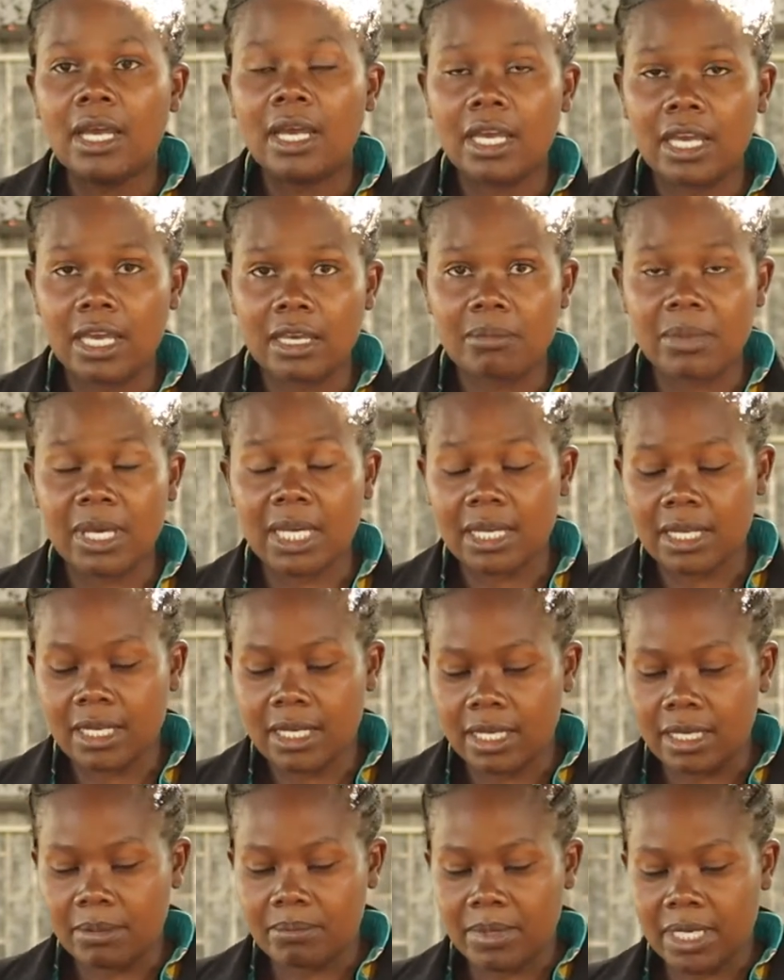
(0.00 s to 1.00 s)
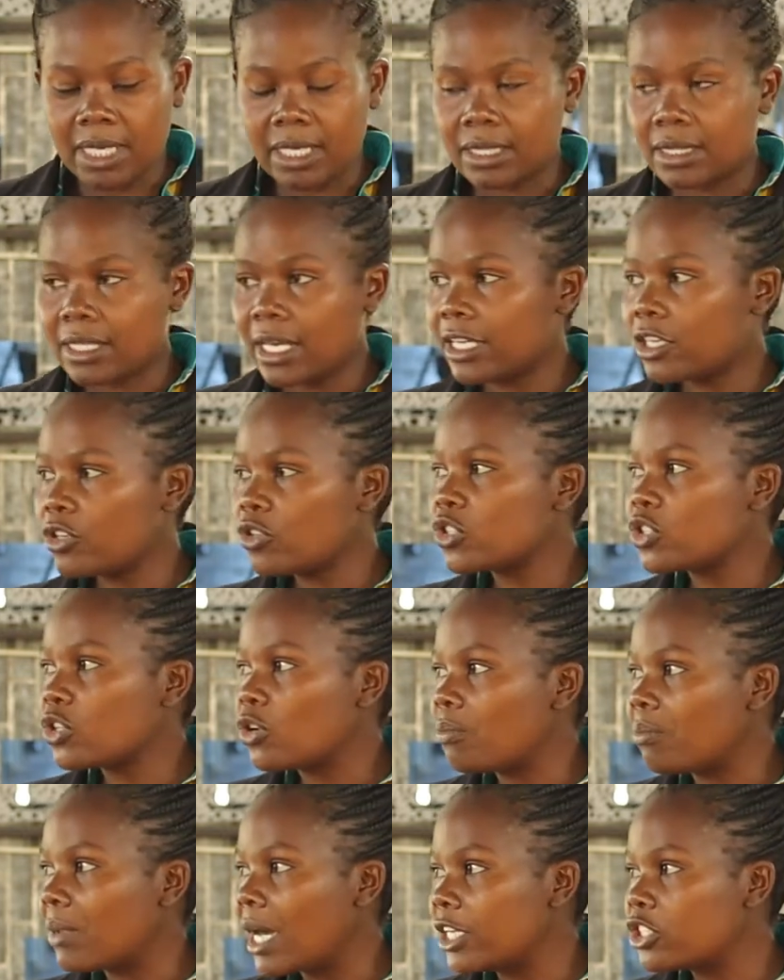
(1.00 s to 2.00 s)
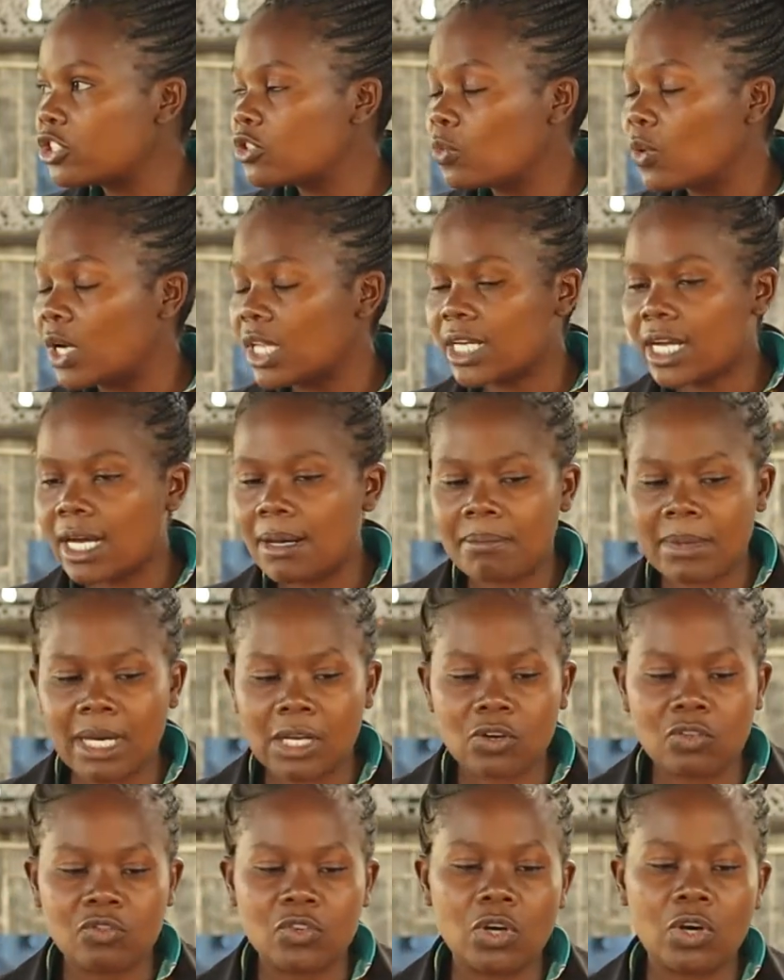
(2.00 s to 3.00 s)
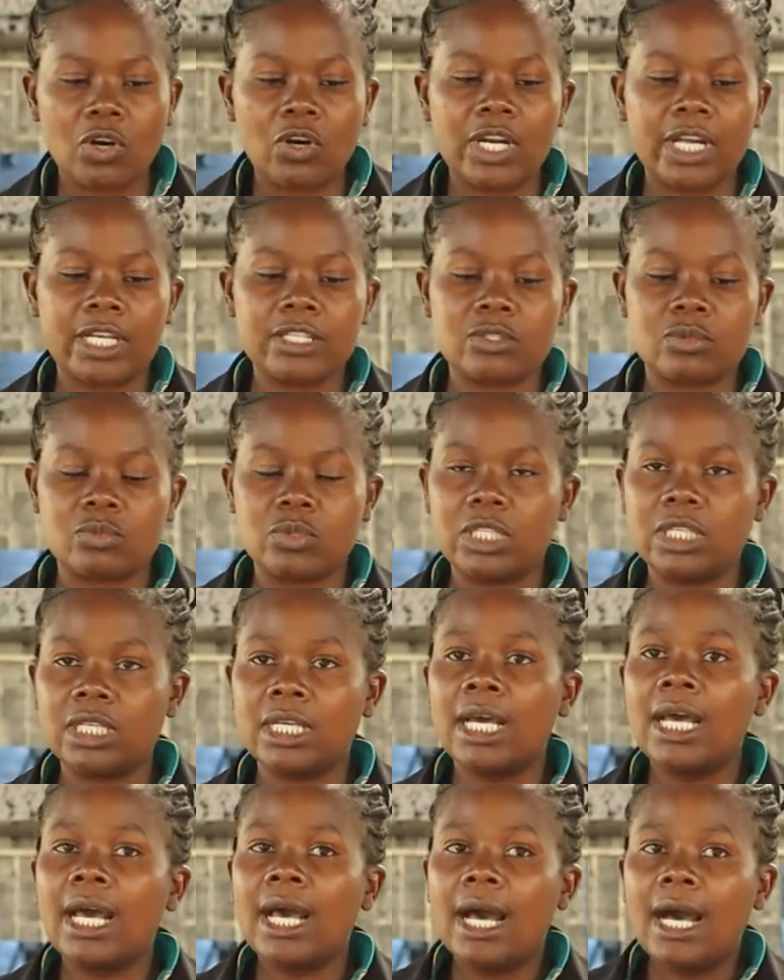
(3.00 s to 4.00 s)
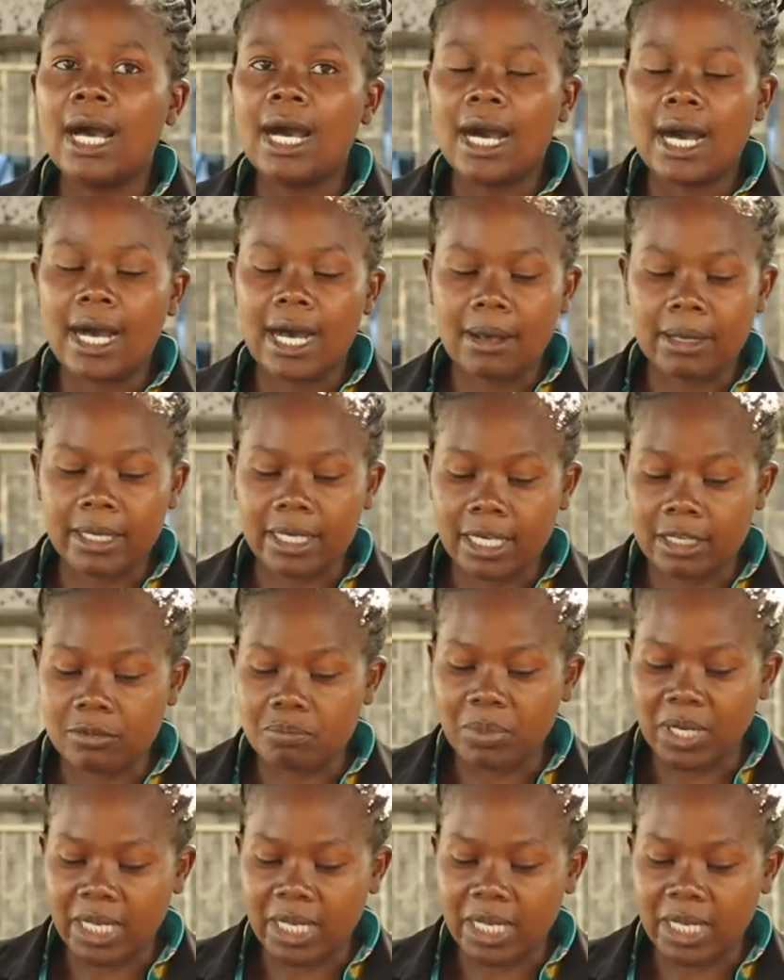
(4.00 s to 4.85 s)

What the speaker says: Amen and amen. Thank you so much. Welcome, man of God, as we get